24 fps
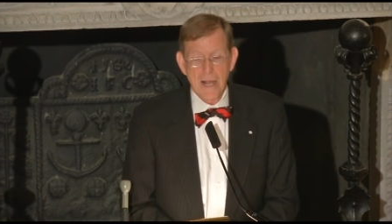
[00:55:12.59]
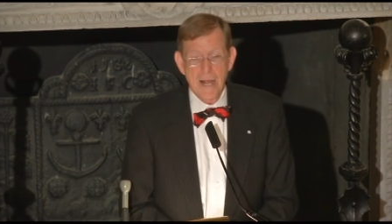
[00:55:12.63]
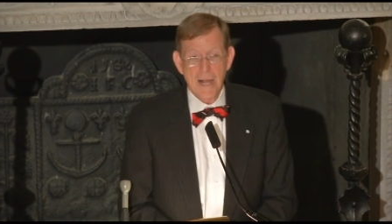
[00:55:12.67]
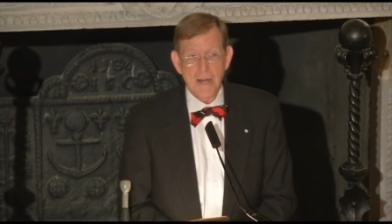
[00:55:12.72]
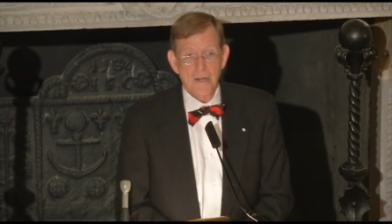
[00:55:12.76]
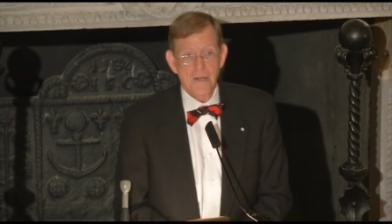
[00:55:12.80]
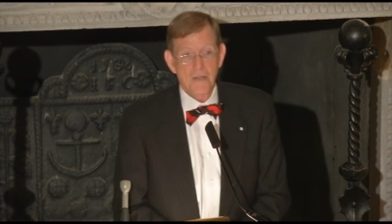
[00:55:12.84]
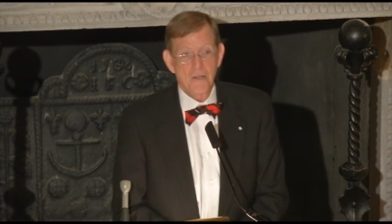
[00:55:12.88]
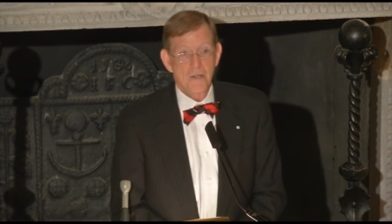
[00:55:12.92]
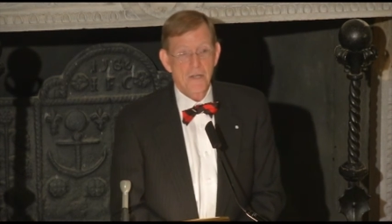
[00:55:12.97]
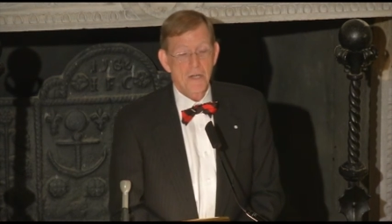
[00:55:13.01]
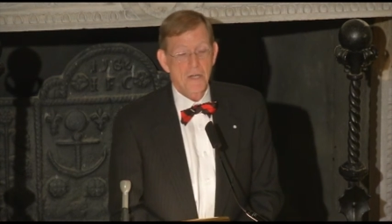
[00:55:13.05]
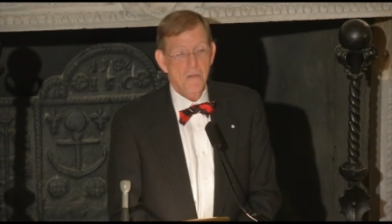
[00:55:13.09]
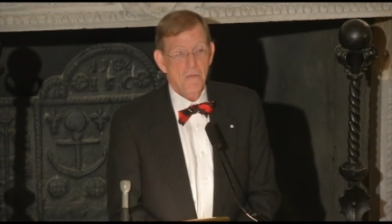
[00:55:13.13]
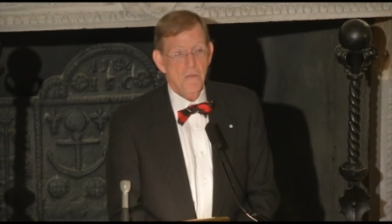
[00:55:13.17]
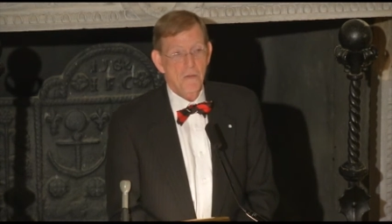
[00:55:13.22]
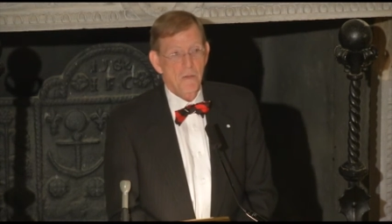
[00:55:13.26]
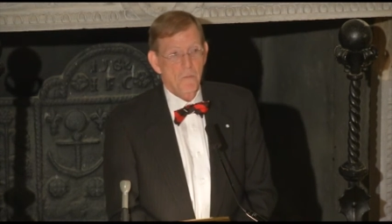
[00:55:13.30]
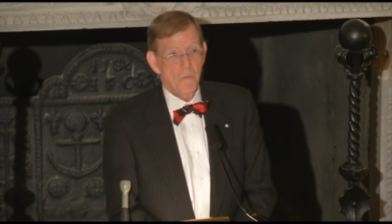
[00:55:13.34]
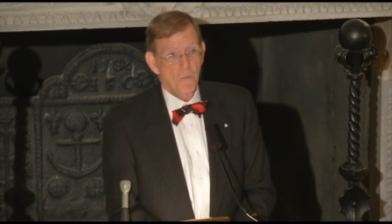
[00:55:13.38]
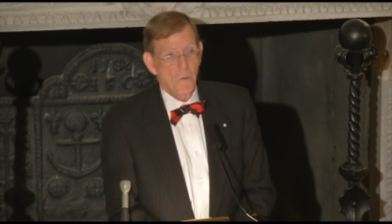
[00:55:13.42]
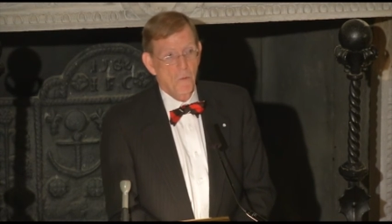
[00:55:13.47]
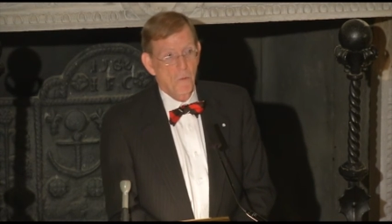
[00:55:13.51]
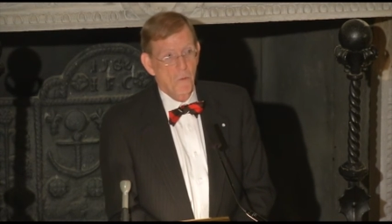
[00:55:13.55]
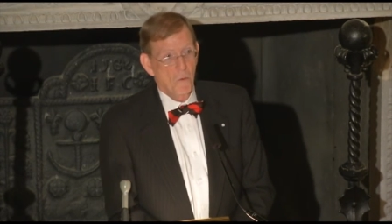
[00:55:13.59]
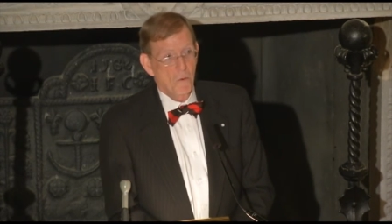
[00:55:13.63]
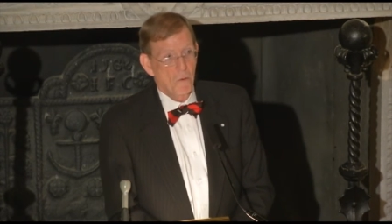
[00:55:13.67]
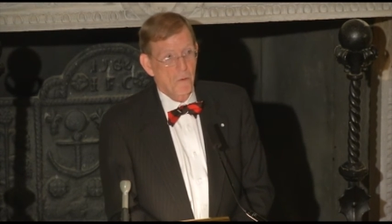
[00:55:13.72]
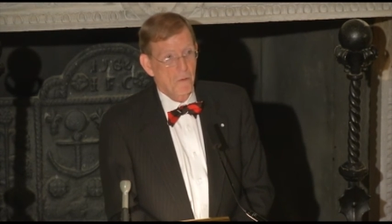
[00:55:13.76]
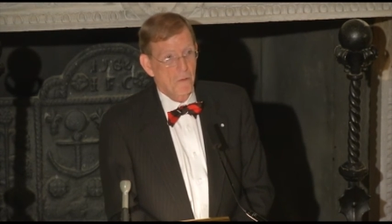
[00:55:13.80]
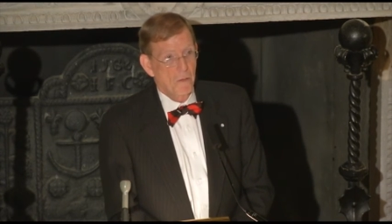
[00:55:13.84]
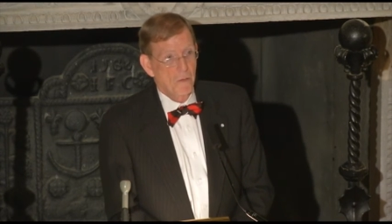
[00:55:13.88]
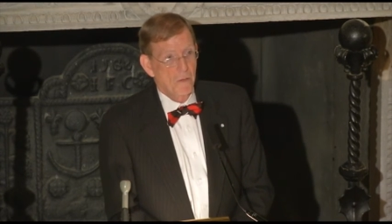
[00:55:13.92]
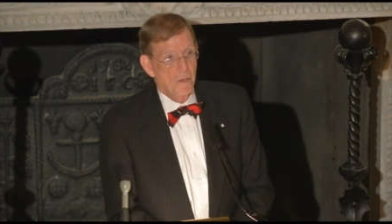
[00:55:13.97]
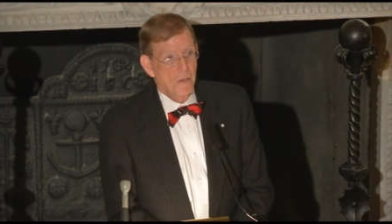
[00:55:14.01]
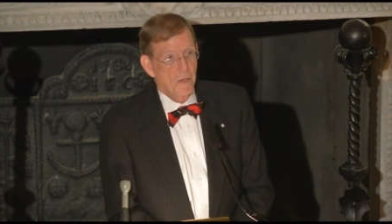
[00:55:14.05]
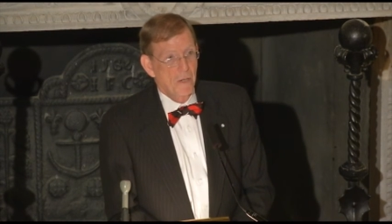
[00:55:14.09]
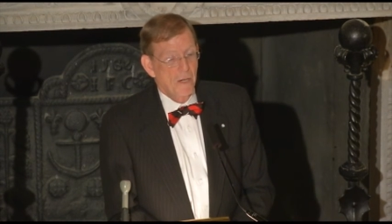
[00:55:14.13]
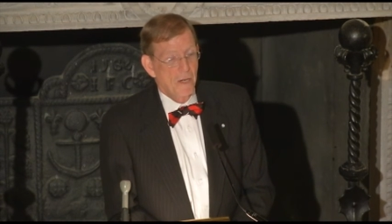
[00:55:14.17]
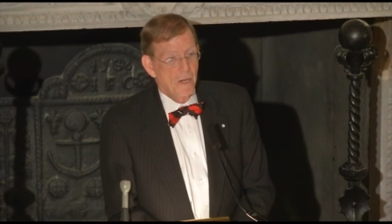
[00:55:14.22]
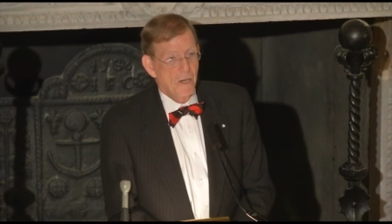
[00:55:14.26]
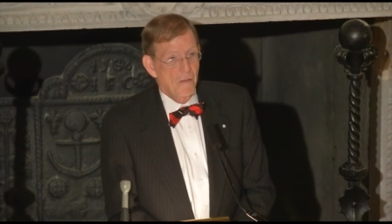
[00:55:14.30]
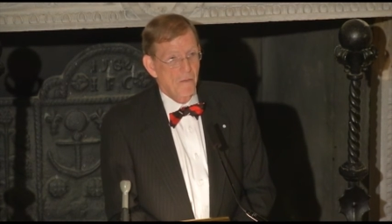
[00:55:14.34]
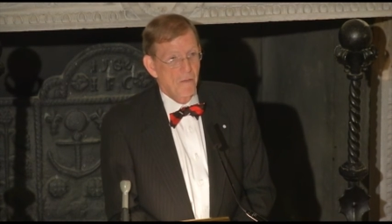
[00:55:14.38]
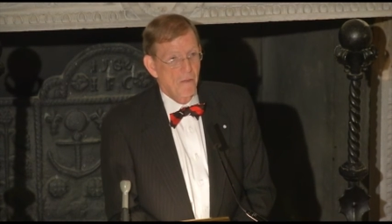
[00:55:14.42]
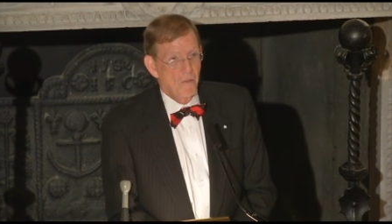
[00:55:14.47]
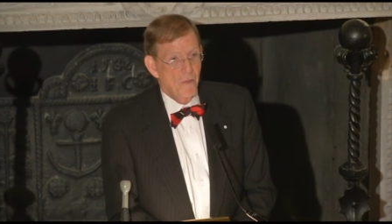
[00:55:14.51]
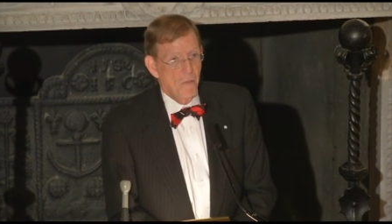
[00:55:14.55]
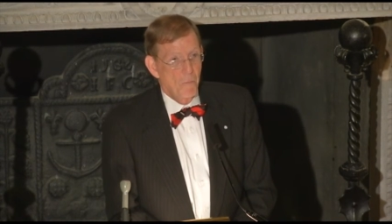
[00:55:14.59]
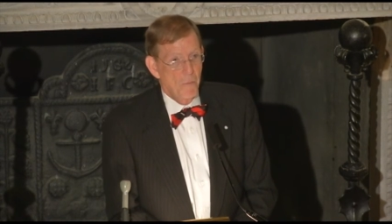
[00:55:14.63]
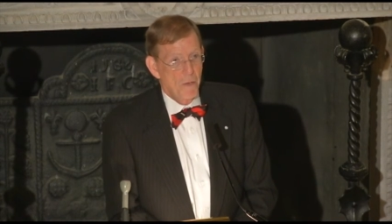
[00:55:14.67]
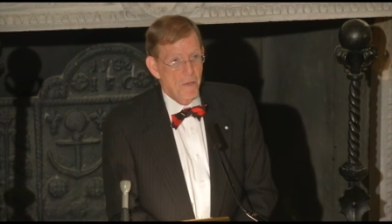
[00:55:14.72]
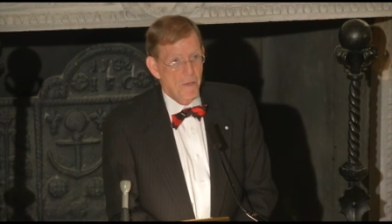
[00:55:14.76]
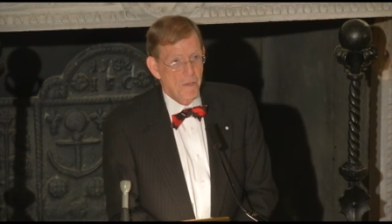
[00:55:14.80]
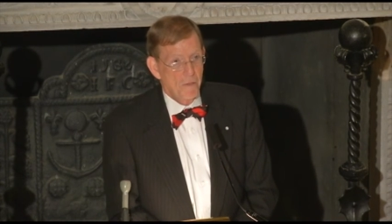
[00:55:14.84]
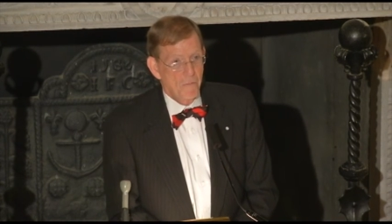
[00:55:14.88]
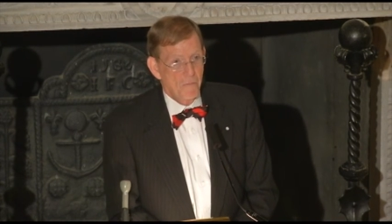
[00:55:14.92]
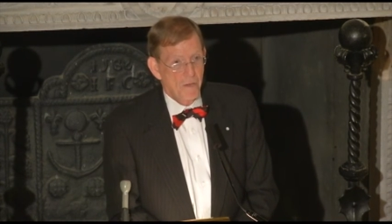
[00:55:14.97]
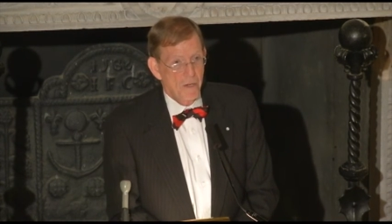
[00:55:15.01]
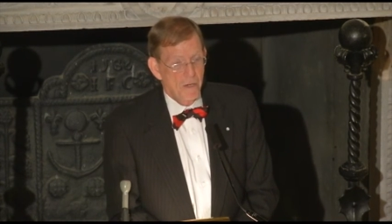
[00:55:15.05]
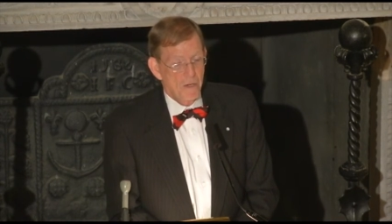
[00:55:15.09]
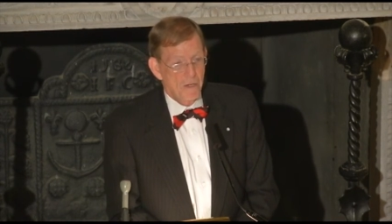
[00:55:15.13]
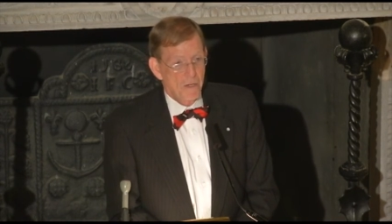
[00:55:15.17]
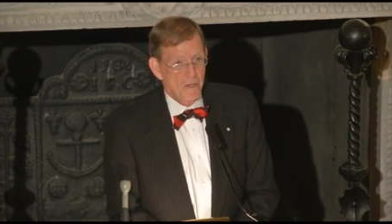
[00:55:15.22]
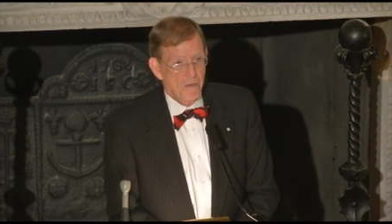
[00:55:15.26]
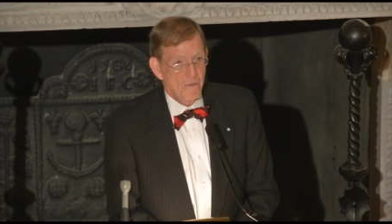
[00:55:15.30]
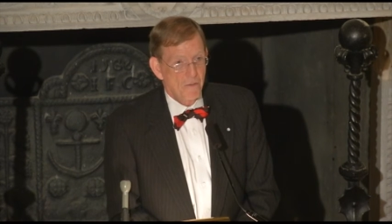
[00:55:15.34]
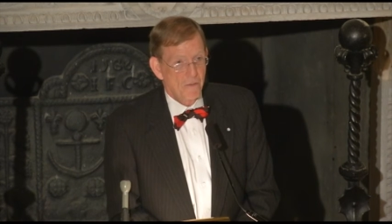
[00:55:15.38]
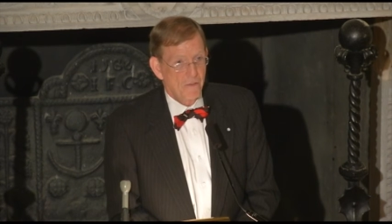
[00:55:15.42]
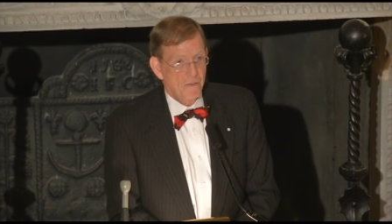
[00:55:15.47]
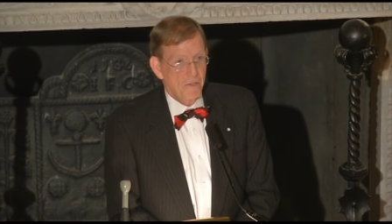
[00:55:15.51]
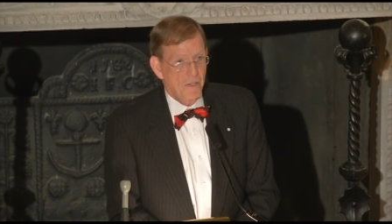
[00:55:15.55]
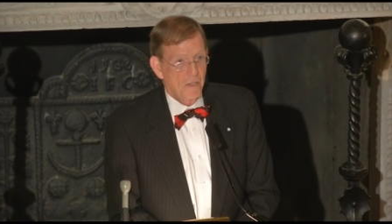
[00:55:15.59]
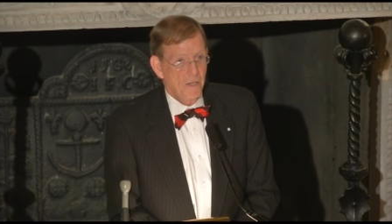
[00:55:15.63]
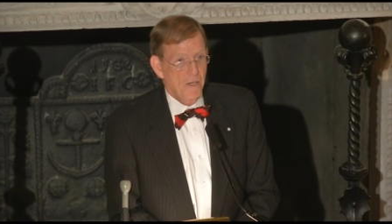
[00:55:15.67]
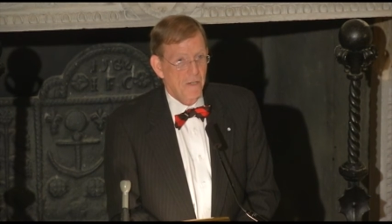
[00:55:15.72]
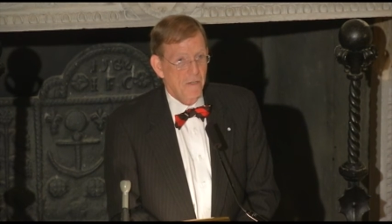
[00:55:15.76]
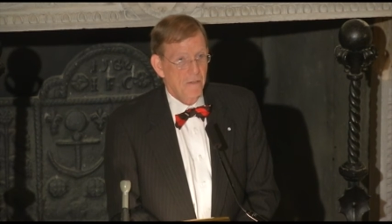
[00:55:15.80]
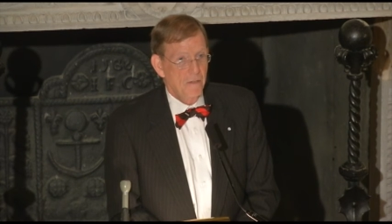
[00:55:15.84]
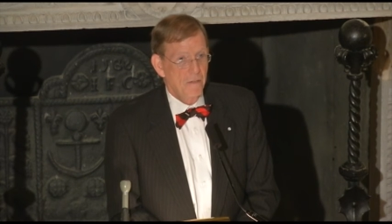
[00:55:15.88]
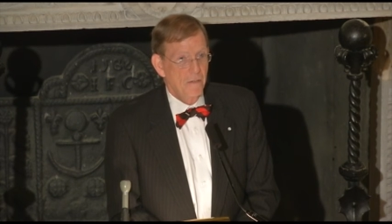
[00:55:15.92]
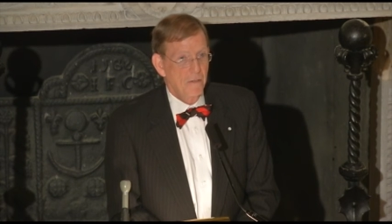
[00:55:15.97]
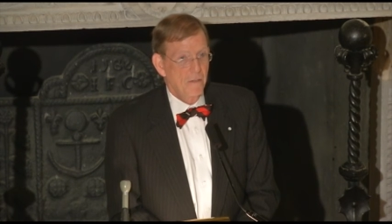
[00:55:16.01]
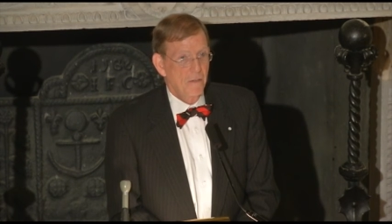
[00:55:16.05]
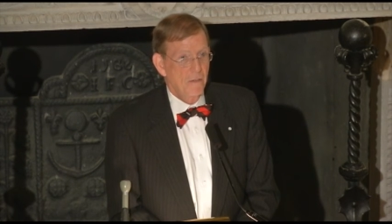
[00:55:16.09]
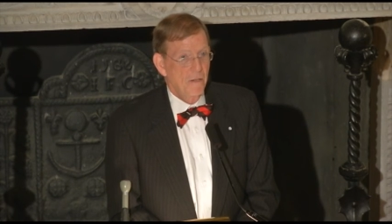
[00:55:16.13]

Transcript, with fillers: and achieving more than the men of any other state,